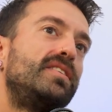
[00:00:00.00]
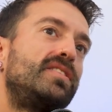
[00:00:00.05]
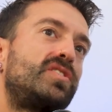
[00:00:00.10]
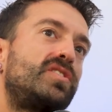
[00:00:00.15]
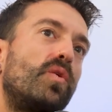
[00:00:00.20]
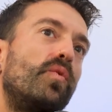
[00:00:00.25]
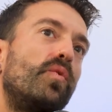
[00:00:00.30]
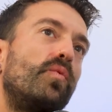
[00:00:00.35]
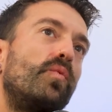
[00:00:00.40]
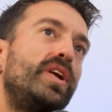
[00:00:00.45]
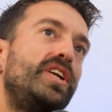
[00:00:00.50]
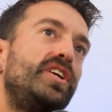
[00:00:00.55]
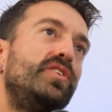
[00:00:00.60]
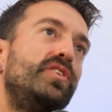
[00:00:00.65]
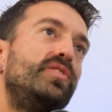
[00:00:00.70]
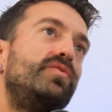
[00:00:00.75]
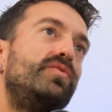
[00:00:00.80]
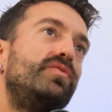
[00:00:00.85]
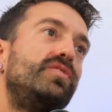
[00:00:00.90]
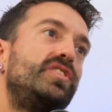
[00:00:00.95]
when
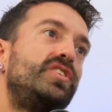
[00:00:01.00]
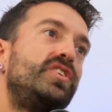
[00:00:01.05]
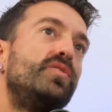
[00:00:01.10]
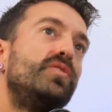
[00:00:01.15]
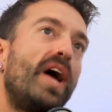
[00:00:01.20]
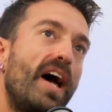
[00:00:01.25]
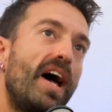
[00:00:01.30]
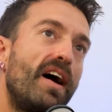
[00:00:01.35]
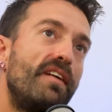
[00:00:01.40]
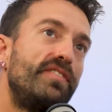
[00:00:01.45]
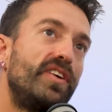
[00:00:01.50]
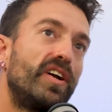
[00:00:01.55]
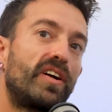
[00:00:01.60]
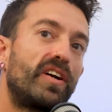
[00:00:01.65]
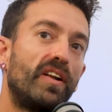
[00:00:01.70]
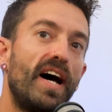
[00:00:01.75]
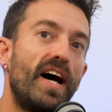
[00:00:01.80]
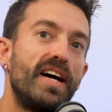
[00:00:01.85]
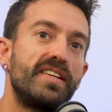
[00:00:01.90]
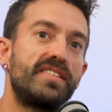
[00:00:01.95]
you have your
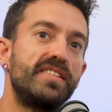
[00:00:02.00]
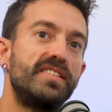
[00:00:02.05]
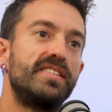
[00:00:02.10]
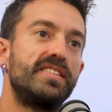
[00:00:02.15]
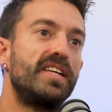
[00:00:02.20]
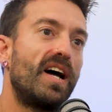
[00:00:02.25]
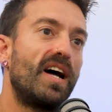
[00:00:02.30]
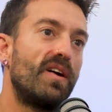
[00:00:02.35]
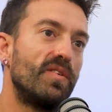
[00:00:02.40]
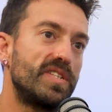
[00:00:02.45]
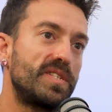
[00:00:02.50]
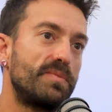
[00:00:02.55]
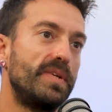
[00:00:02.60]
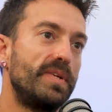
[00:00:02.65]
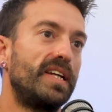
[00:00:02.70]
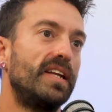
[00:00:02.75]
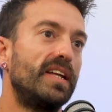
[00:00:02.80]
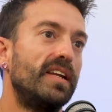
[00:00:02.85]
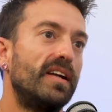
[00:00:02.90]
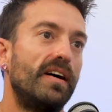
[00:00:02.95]
classes that I was
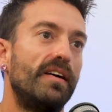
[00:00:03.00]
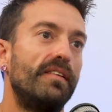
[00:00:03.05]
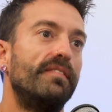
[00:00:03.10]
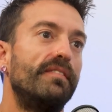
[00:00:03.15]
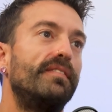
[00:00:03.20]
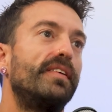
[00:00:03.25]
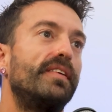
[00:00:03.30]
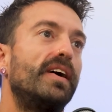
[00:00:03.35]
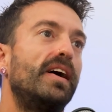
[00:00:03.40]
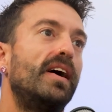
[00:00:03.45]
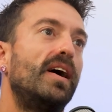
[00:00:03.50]
speaking of,